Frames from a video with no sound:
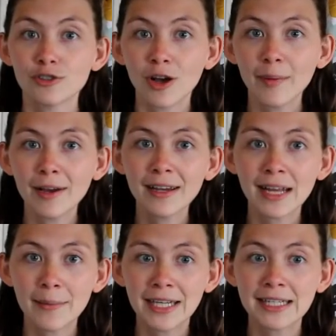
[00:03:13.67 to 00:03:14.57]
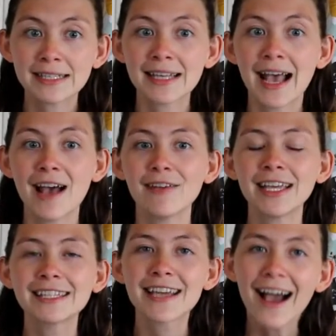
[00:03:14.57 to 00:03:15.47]
Strawberry anemones
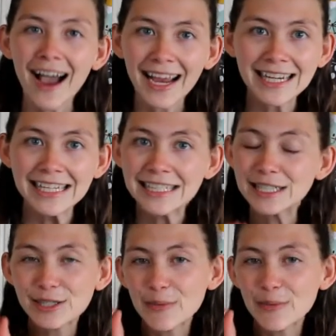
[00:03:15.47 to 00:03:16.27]
have a tiny,